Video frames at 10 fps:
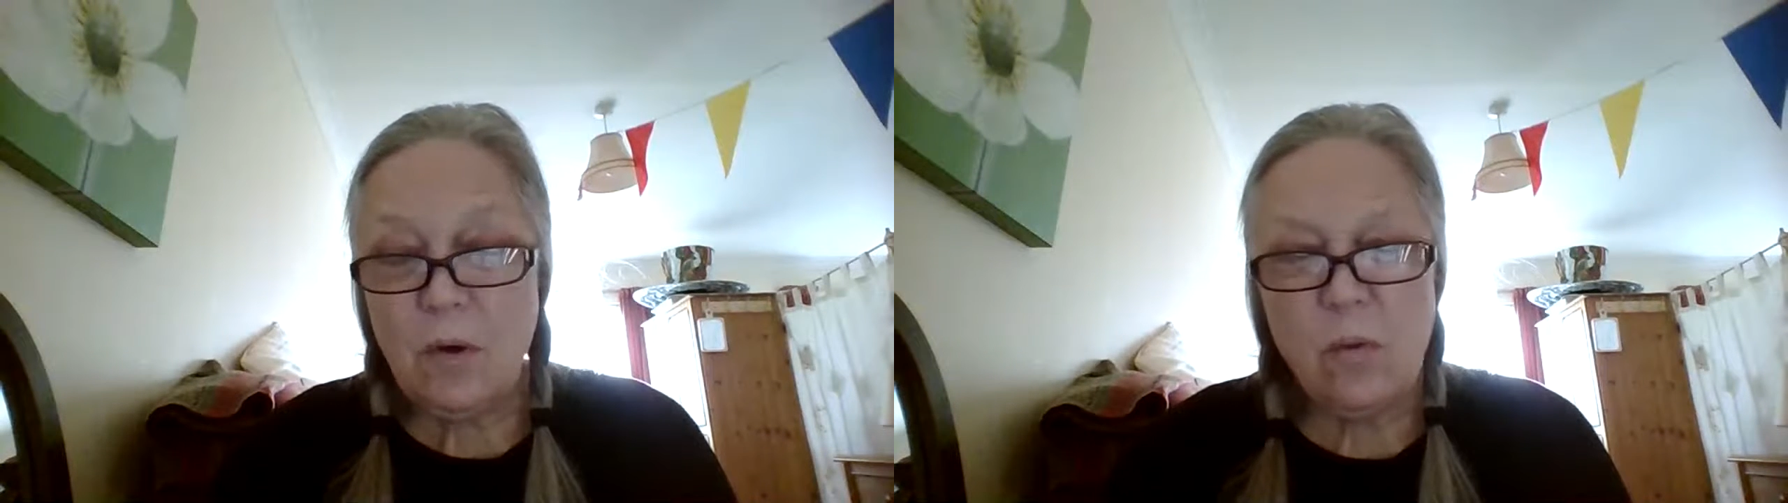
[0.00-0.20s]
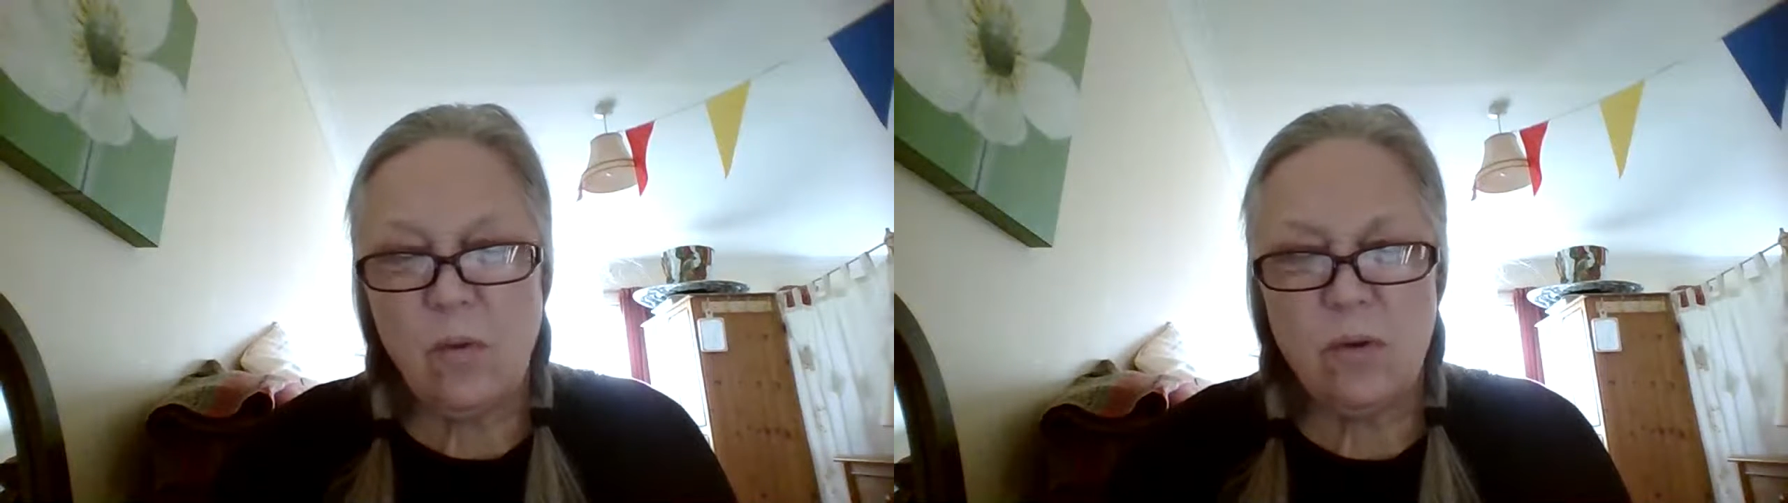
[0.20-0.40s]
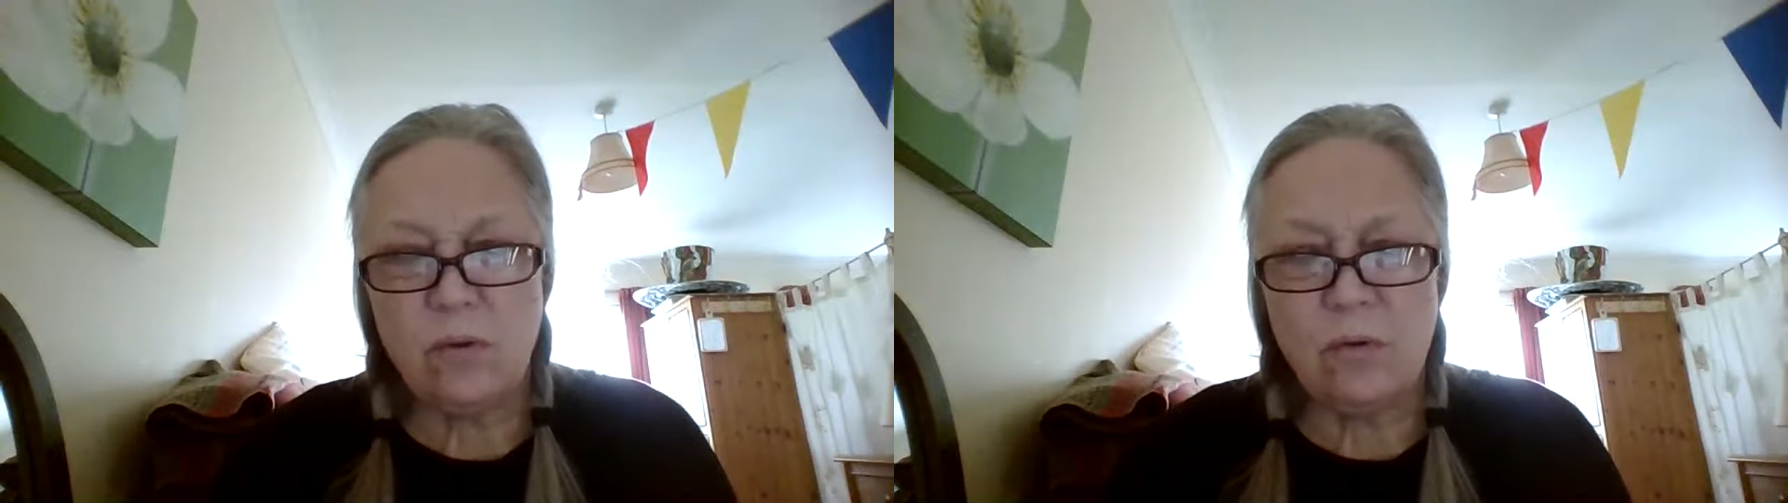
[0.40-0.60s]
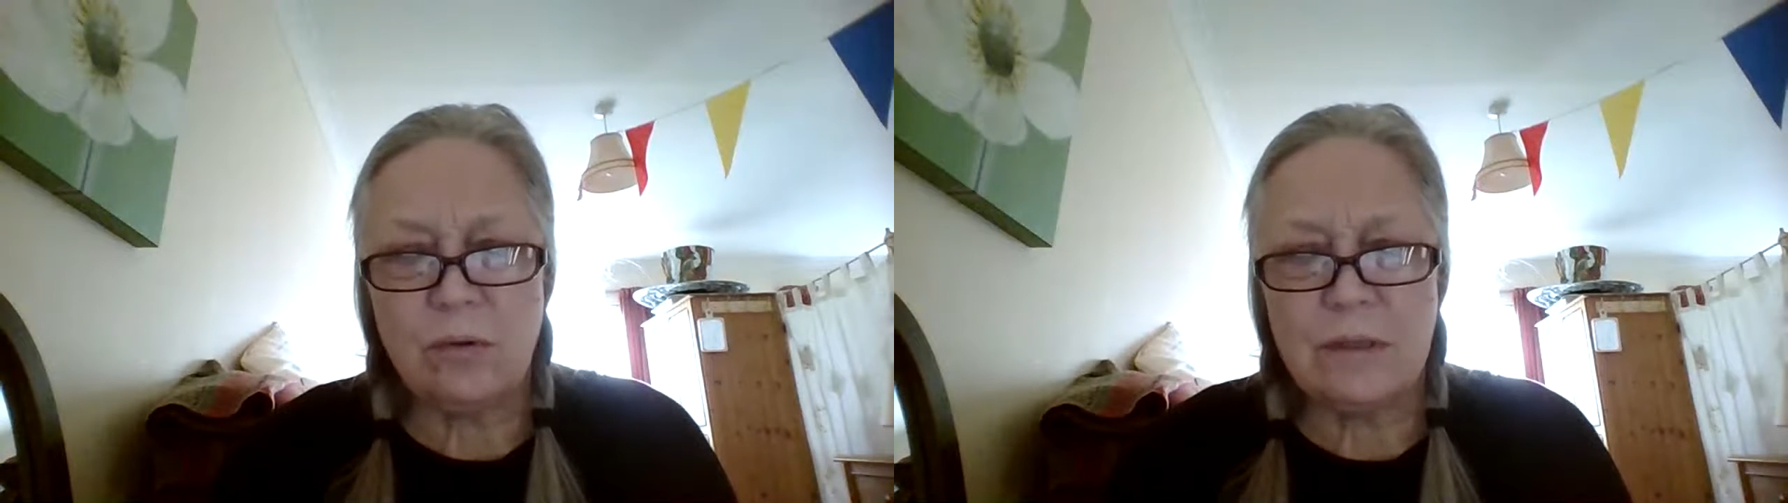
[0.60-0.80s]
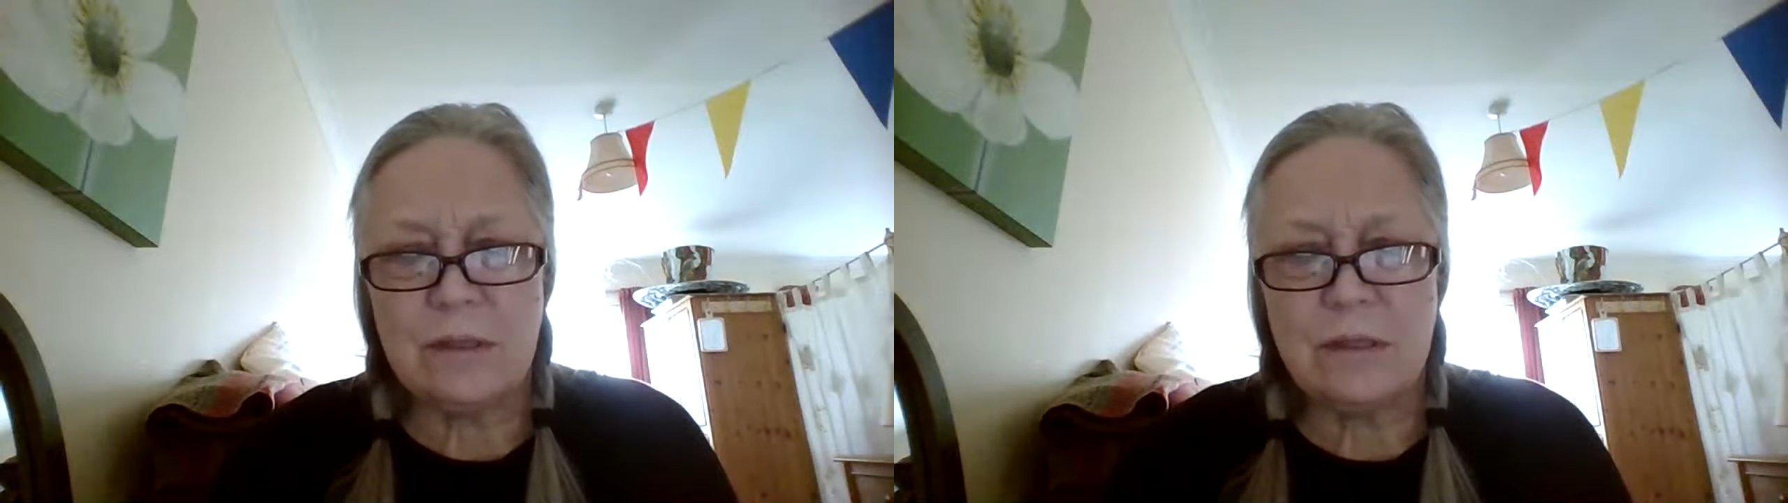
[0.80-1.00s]
hawthorn
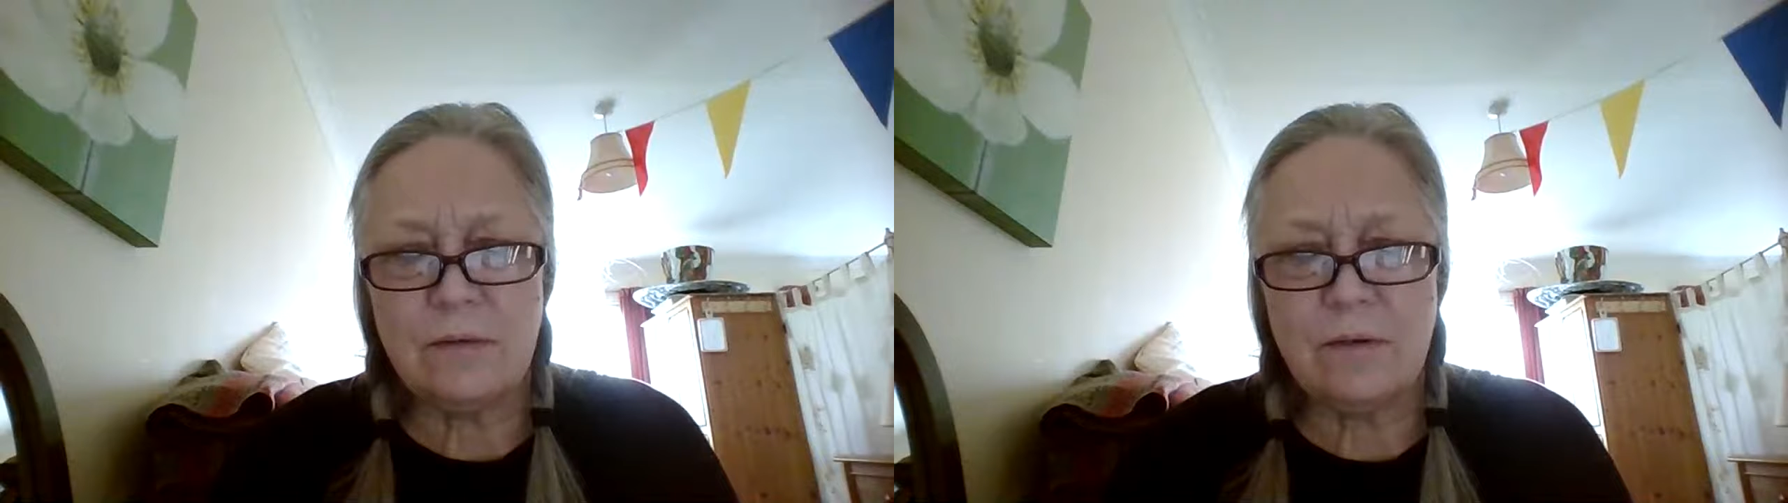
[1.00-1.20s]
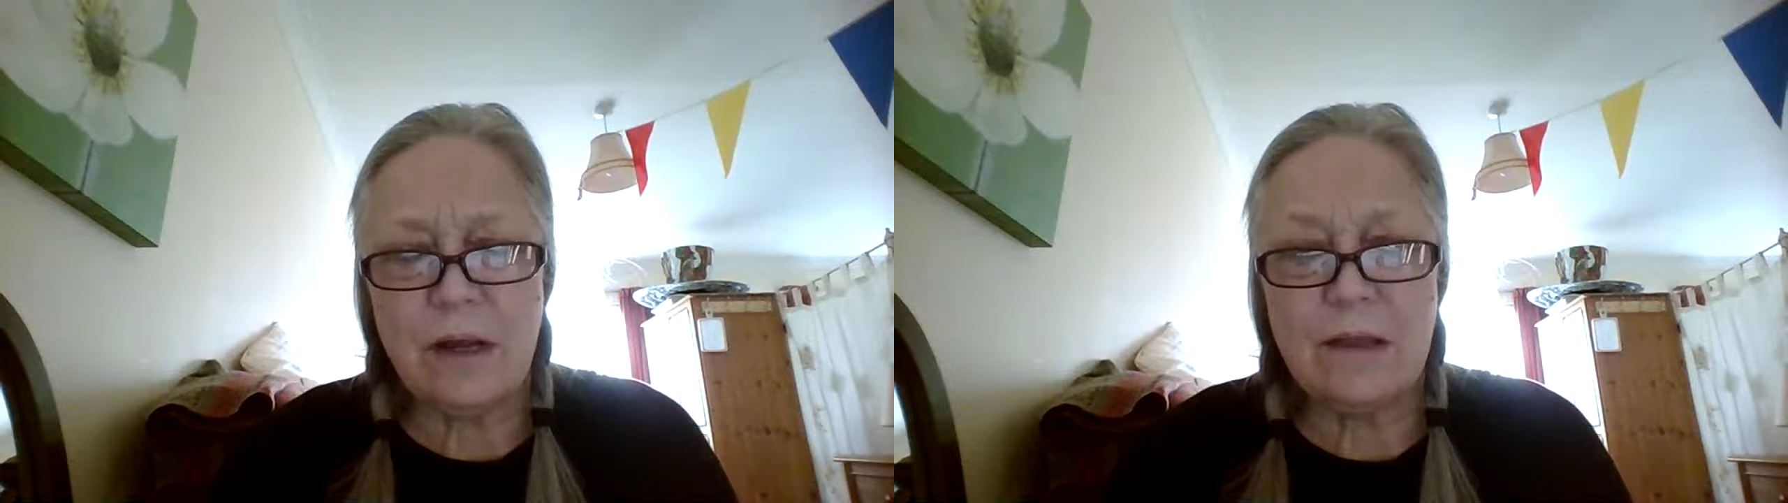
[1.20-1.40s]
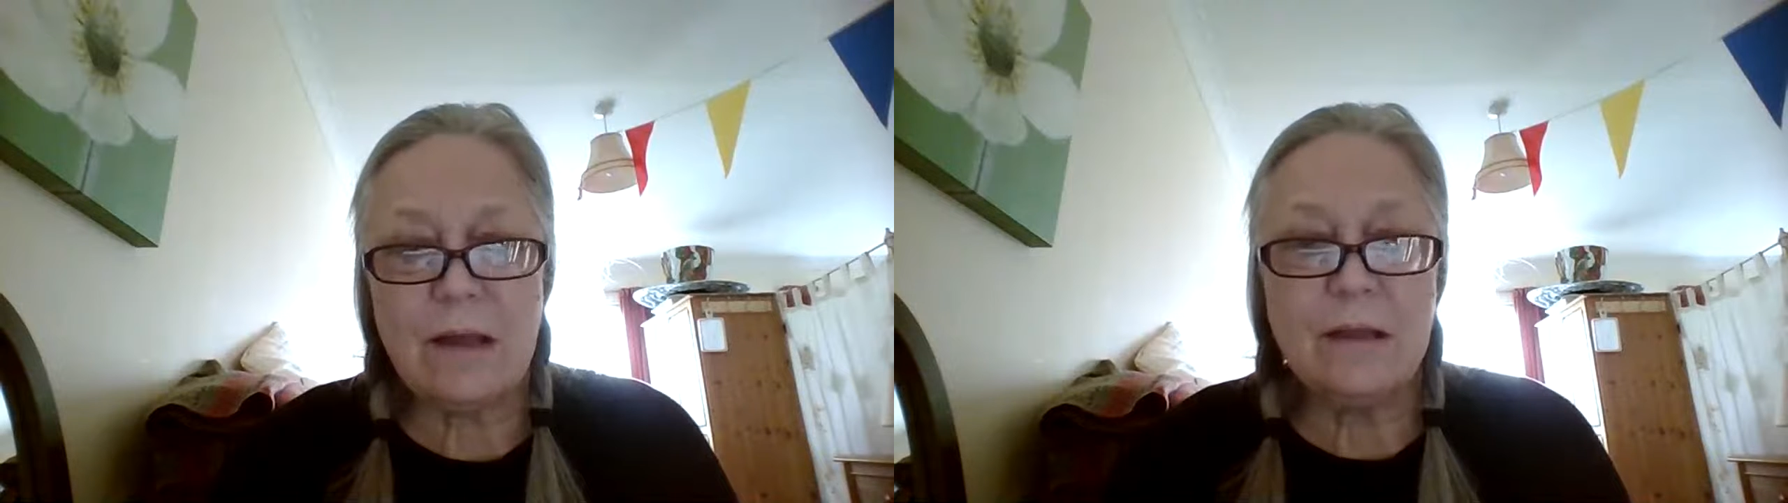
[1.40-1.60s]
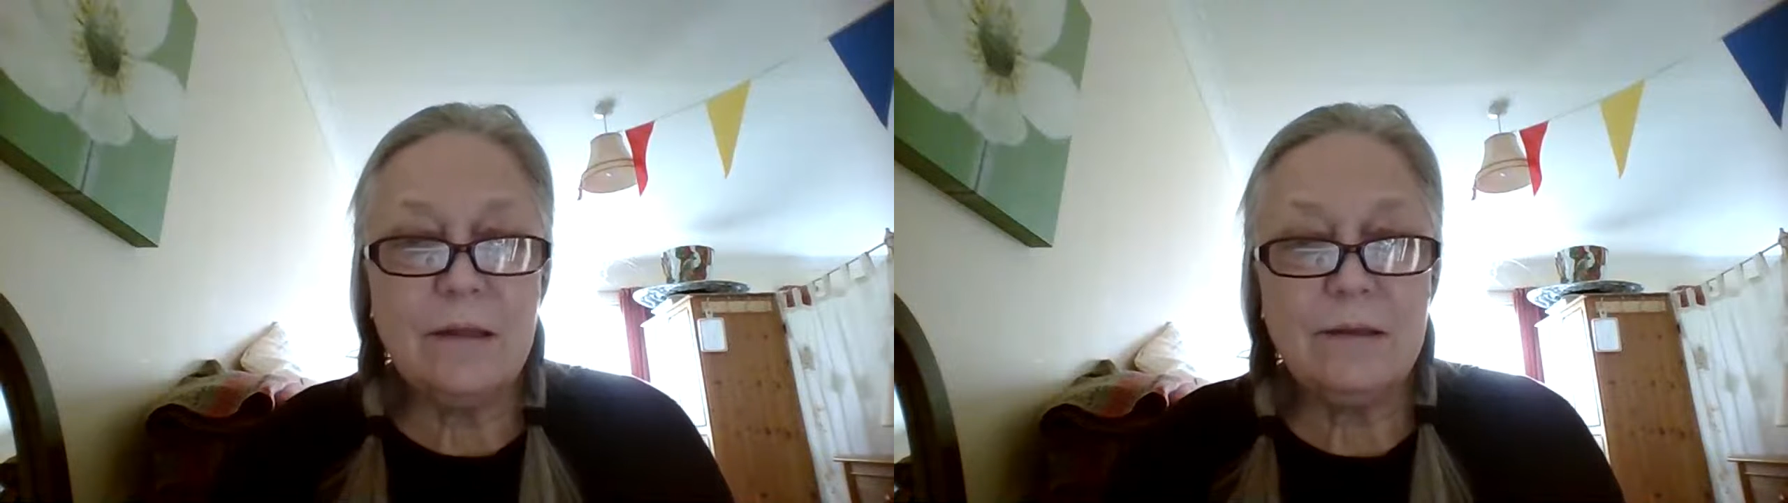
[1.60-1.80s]
and stuff like that,